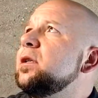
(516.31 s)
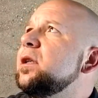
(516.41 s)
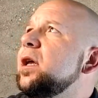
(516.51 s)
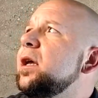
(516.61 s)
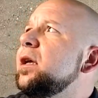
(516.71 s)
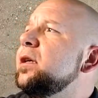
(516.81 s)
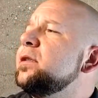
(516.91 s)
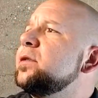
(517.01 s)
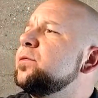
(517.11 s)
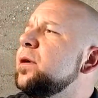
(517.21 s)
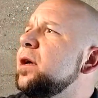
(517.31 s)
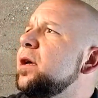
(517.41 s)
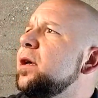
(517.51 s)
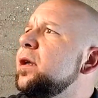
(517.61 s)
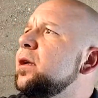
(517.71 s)
Lights
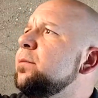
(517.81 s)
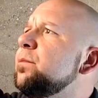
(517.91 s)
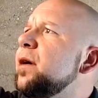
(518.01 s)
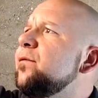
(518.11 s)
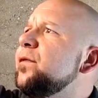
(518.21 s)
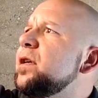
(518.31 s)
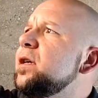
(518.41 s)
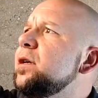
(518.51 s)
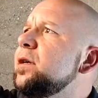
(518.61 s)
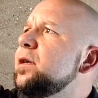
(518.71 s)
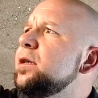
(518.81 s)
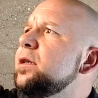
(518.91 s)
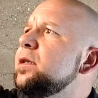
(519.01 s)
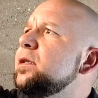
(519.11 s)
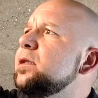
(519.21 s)
right in my
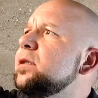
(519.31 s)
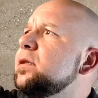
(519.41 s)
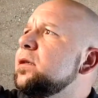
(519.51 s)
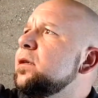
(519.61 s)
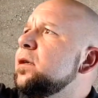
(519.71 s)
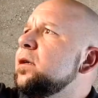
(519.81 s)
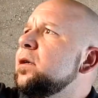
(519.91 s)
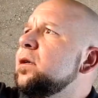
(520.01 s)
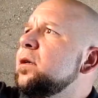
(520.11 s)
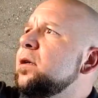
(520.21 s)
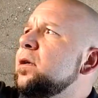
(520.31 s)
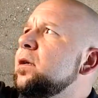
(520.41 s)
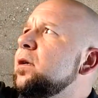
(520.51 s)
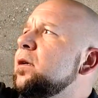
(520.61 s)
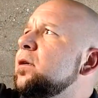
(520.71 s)
face.
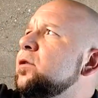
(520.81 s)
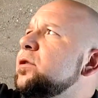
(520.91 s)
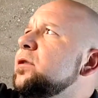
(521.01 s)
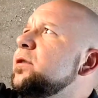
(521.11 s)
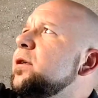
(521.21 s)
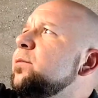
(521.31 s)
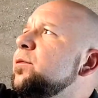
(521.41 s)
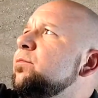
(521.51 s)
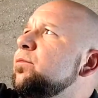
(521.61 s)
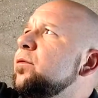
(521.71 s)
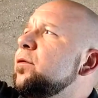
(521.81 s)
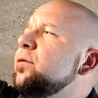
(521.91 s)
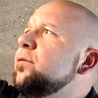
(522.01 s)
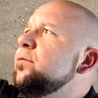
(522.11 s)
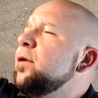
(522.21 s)
Should they be
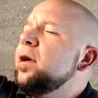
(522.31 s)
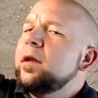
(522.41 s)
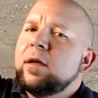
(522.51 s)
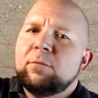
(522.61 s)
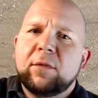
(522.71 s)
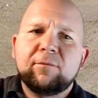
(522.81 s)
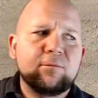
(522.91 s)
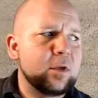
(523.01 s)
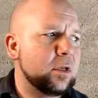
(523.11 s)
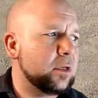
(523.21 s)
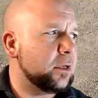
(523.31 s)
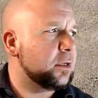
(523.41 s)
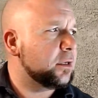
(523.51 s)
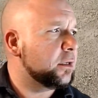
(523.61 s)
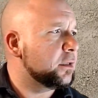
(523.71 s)
pointing right at my
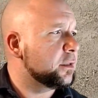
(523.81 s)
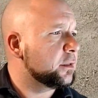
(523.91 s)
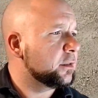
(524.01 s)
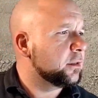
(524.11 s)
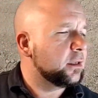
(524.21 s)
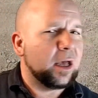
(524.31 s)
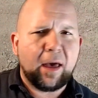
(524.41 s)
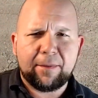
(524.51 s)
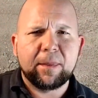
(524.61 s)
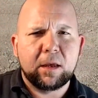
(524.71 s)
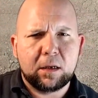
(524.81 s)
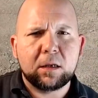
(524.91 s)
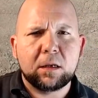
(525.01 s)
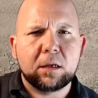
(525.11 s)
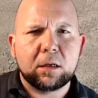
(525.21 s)
face? I
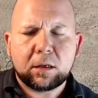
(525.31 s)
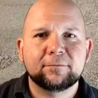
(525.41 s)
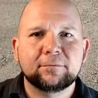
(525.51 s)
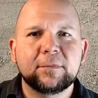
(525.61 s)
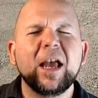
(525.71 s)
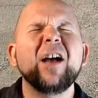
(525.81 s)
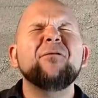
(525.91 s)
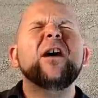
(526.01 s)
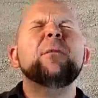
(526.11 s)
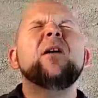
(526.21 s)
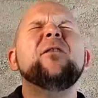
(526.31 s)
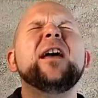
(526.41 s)
think. Have fun, melt